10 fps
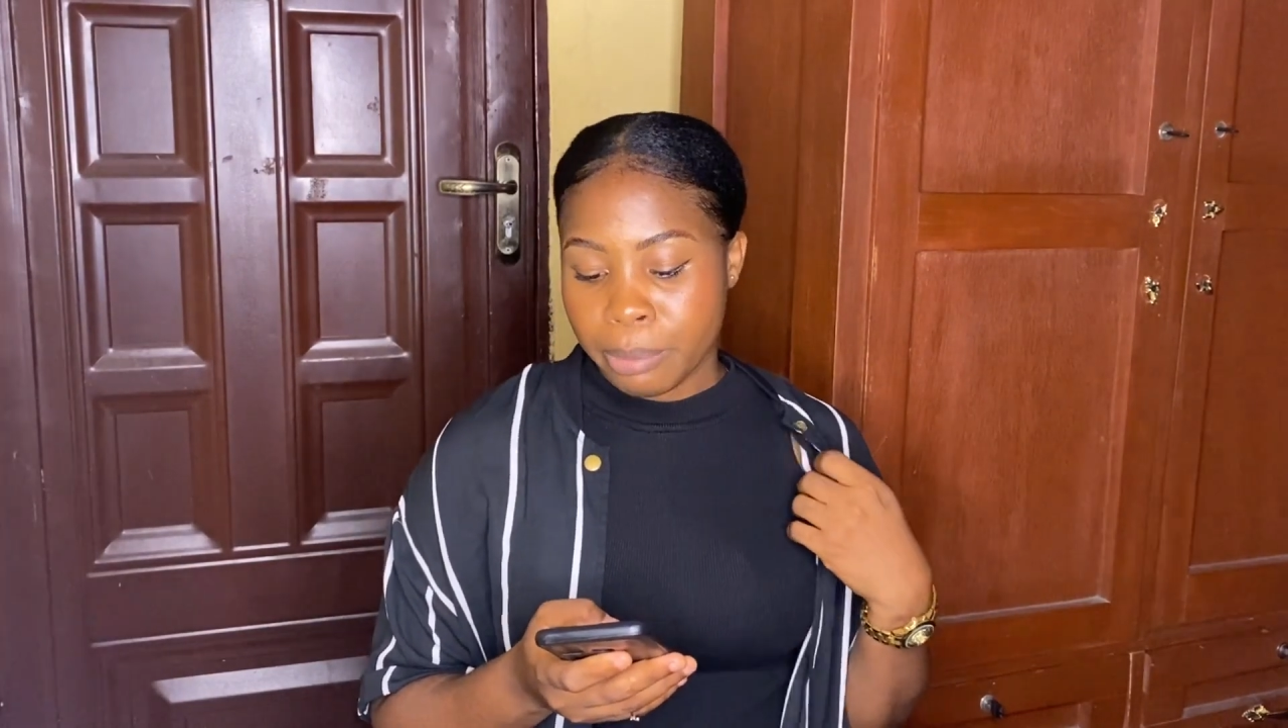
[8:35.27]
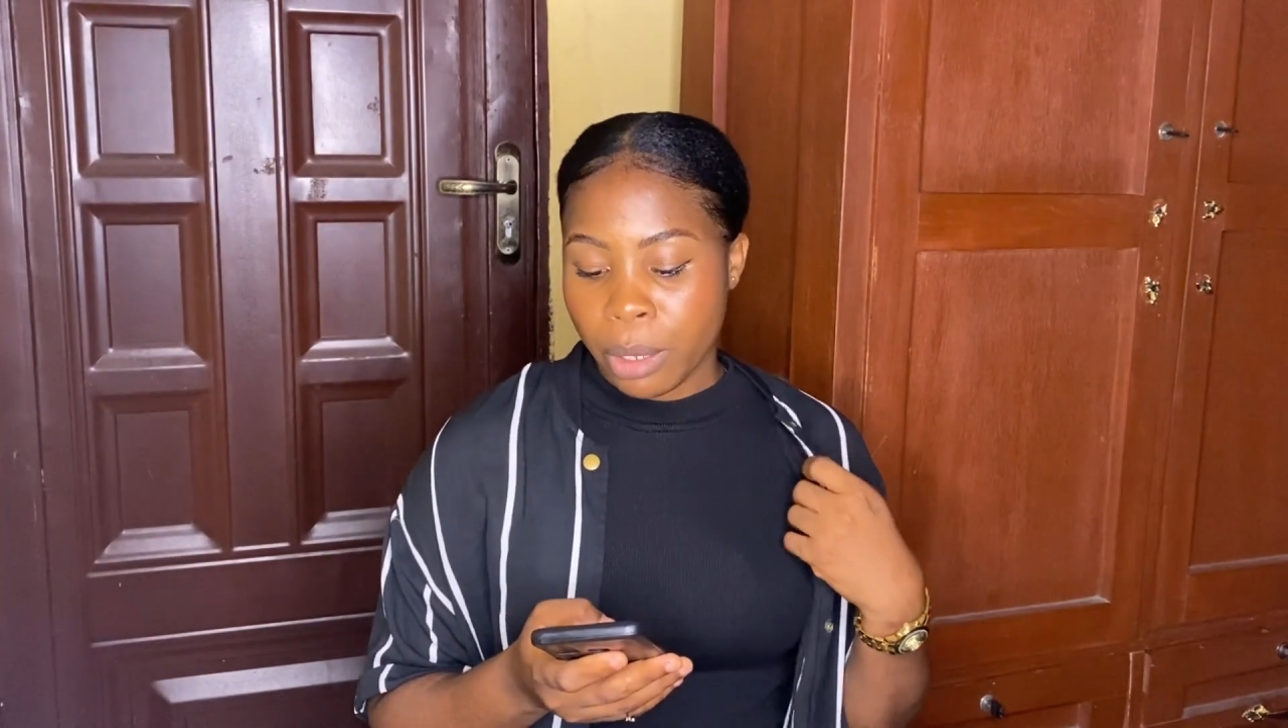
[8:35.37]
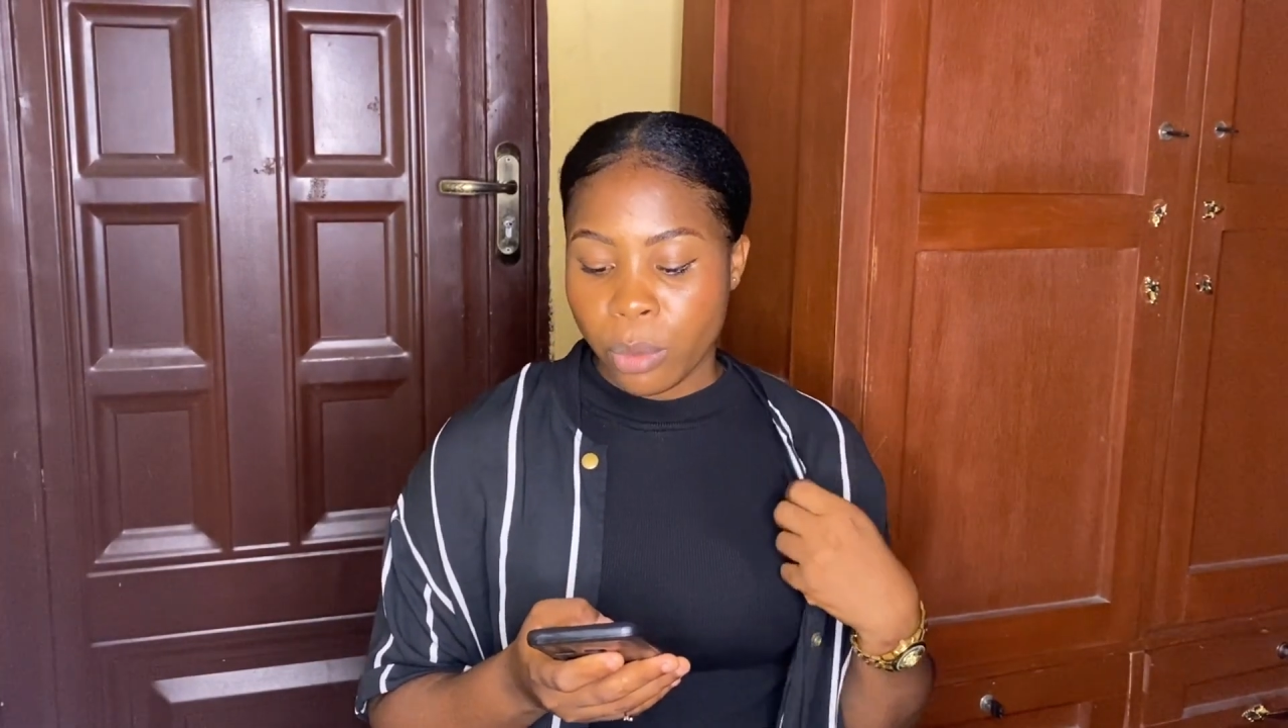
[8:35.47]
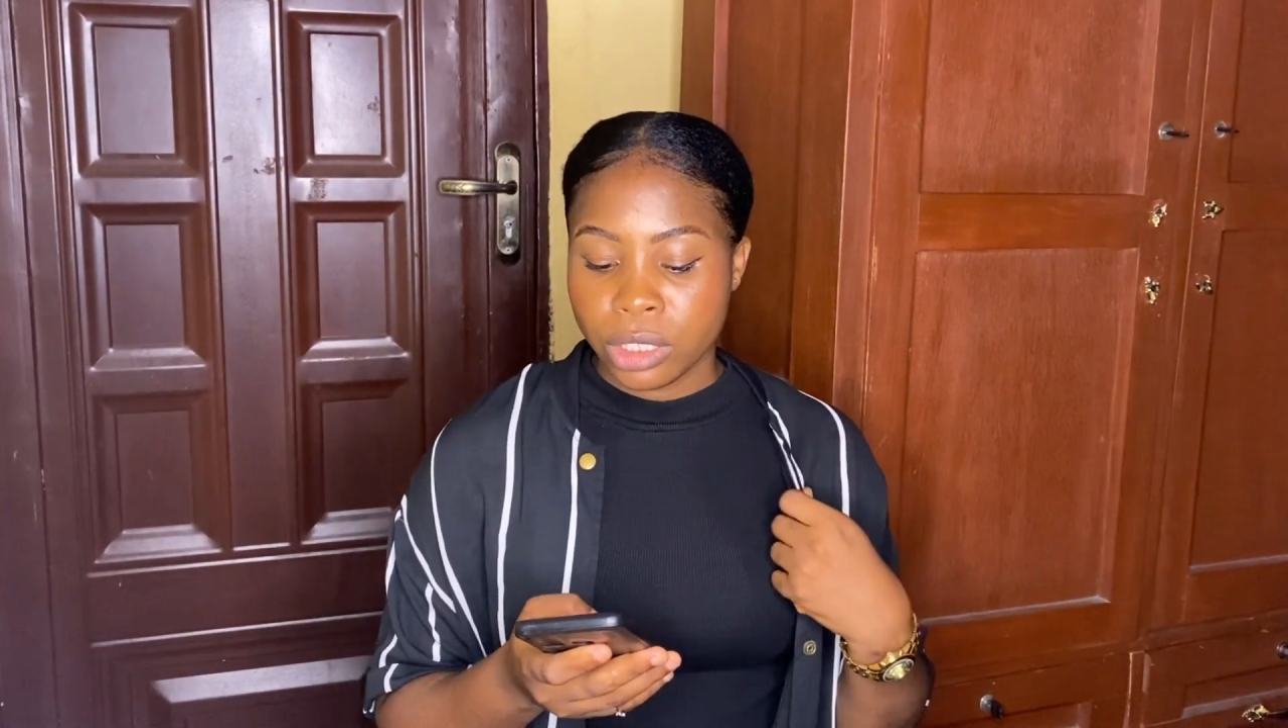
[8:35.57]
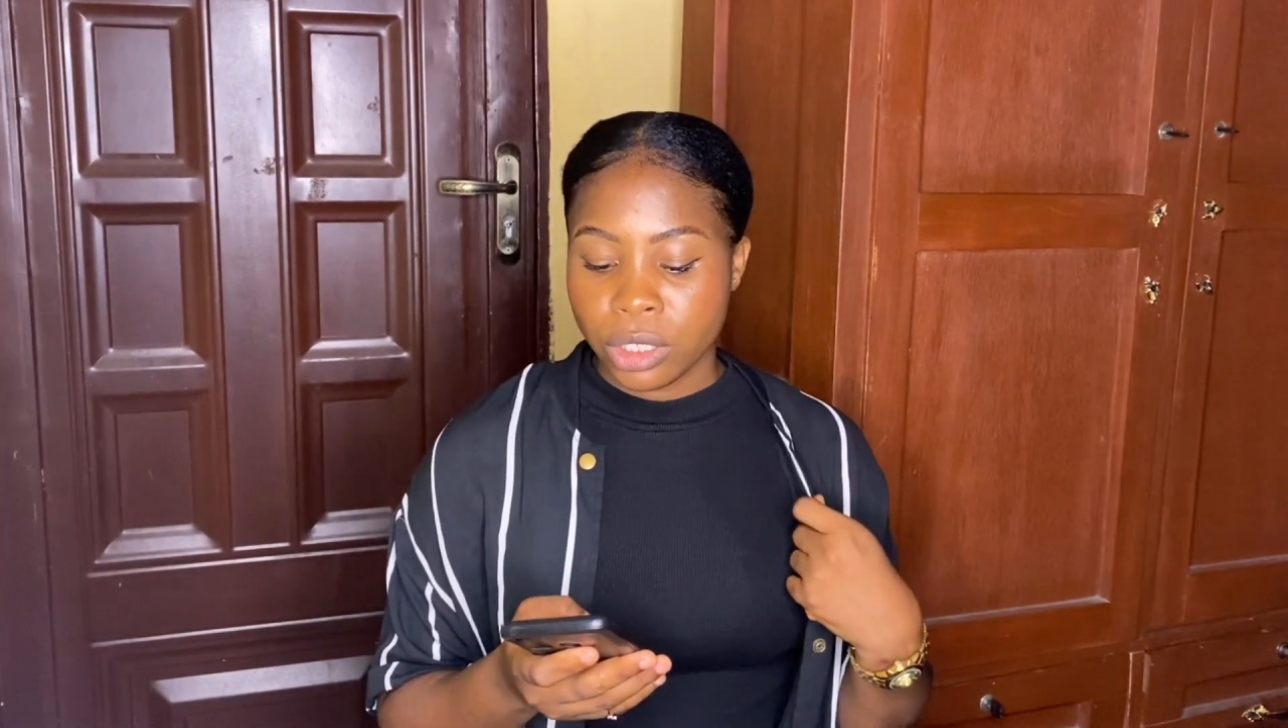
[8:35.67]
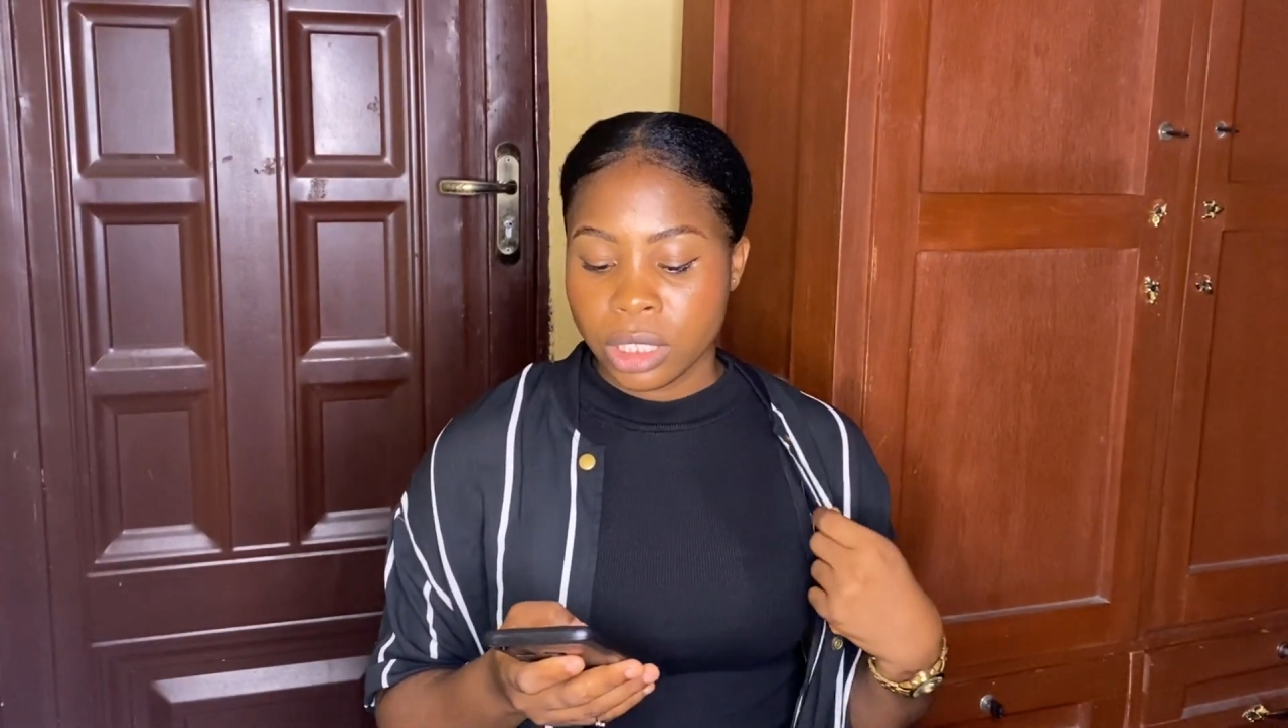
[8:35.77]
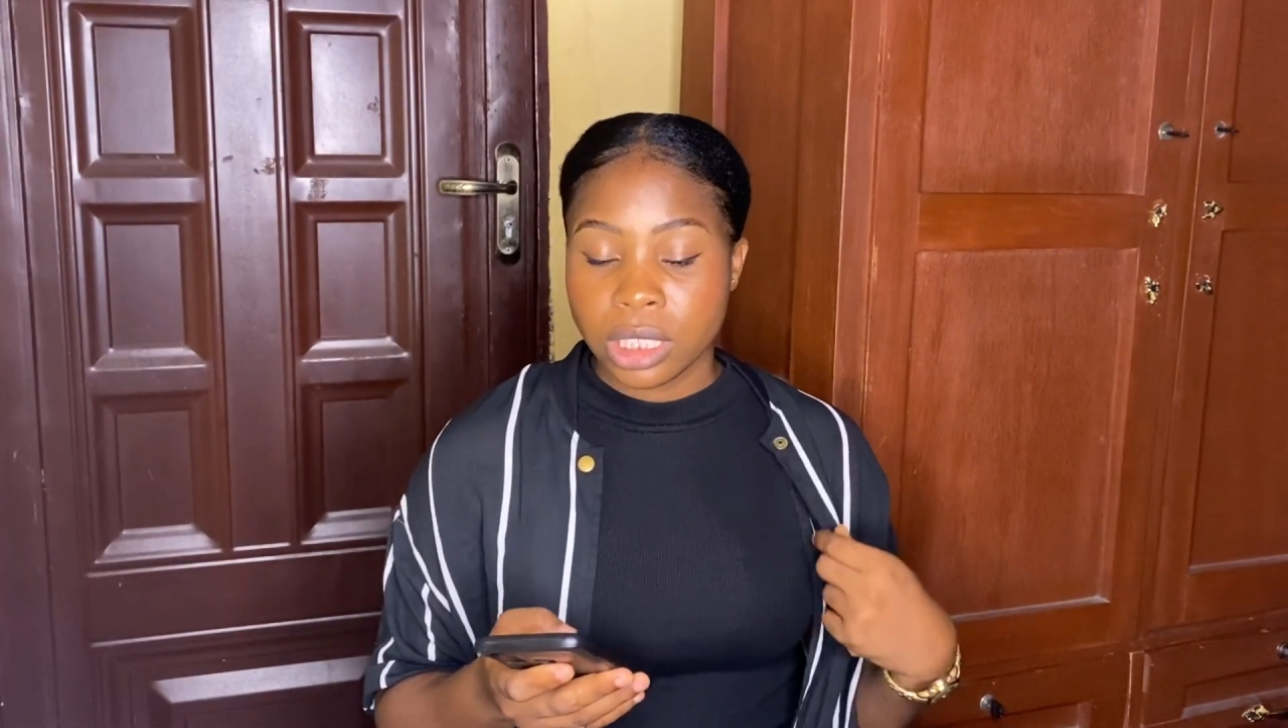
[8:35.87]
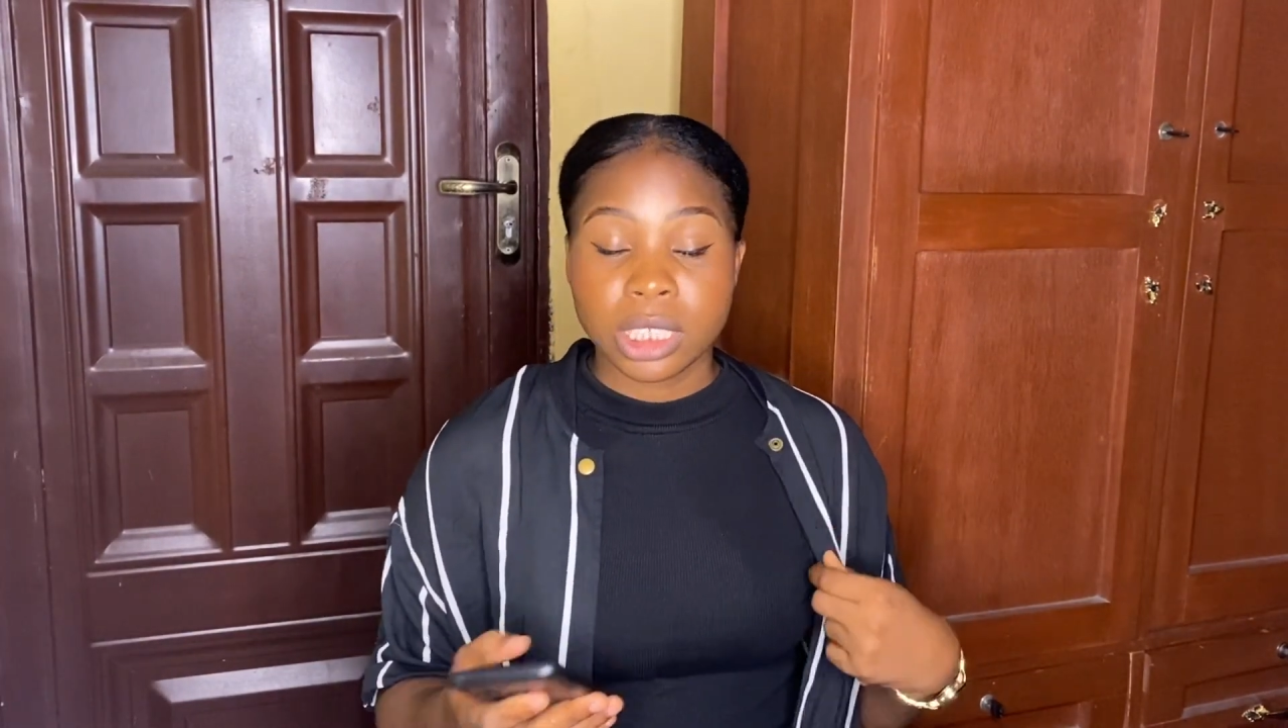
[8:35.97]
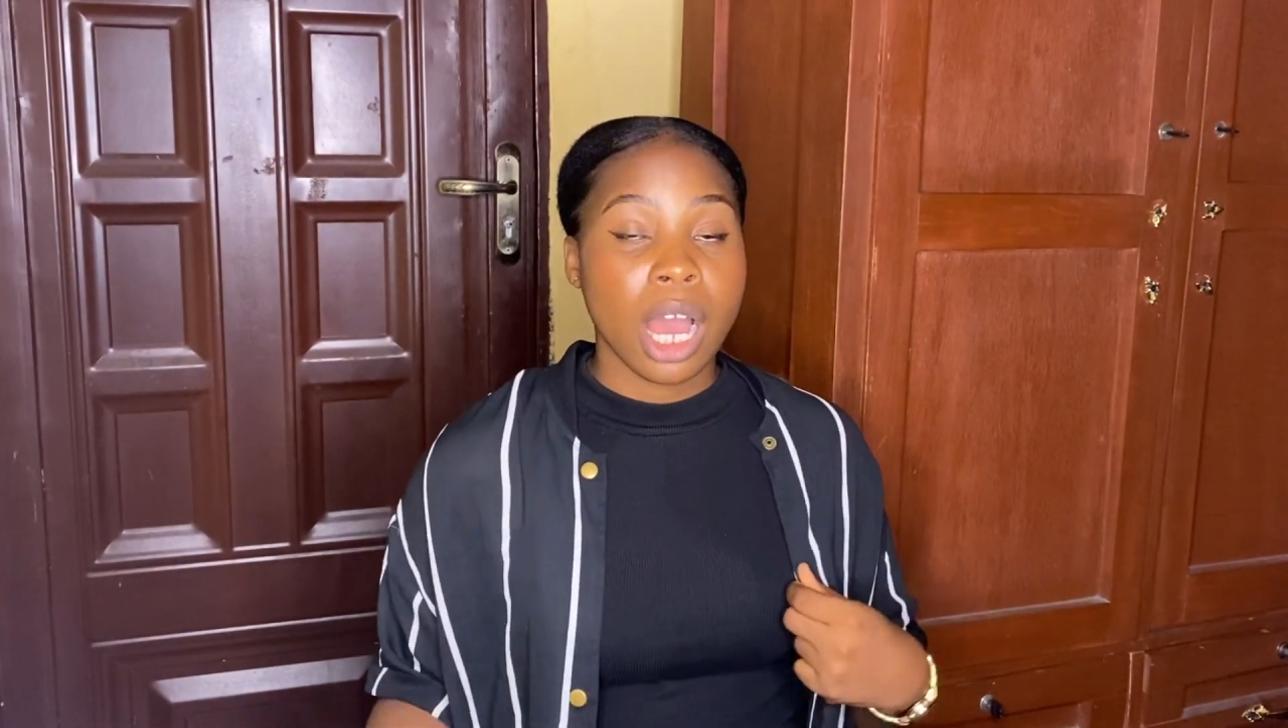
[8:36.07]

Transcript: My question is,